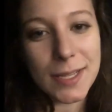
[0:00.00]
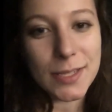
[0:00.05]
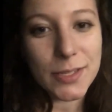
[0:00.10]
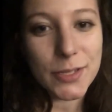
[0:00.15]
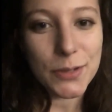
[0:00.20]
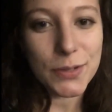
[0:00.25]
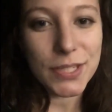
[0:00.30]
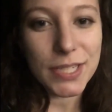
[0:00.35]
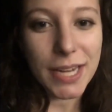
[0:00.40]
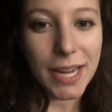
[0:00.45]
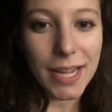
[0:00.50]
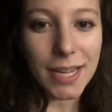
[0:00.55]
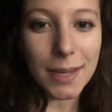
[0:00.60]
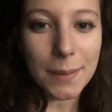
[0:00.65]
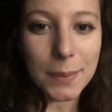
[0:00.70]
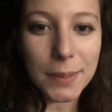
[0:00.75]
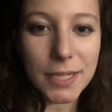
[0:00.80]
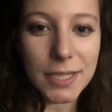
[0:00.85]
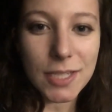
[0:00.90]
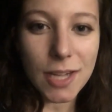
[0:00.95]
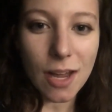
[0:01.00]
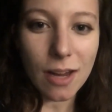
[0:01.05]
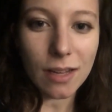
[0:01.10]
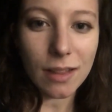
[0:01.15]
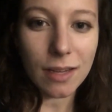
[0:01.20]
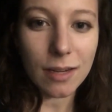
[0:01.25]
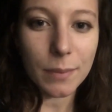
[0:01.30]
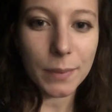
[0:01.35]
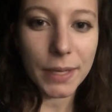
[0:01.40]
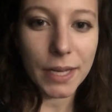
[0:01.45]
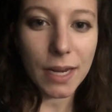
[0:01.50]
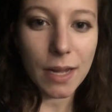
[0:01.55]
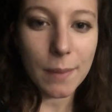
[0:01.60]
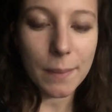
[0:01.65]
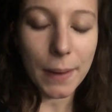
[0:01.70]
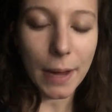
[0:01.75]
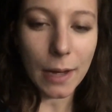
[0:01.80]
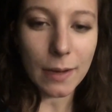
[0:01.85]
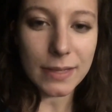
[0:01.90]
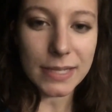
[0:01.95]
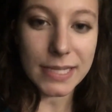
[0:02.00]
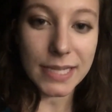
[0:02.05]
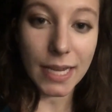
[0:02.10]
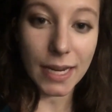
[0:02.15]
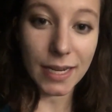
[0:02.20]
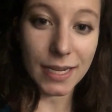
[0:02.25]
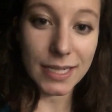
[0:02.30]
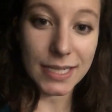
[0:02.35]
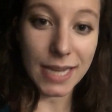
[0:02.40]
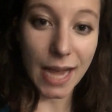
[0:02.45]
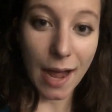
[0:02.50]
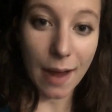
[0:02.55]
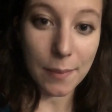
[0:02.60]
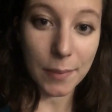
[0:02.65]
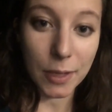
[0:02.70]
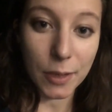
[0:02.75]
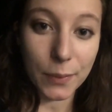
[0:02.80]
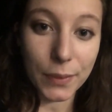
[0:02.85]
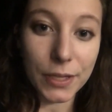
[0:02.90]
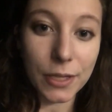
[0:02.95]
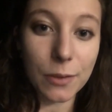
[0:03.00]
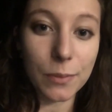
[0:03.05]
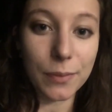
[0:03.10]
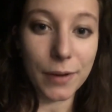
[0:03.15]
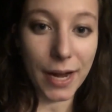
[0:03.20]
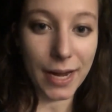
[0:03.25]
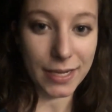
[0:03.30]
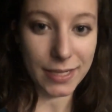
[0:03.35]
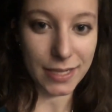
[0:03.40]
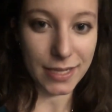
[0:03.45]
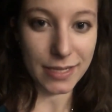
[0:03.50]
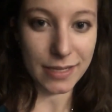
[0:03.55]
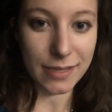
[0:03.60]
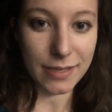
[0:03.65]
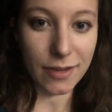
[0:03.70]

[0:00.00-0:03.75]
So today I'm going to talk a little bit about setting a timer when you practice.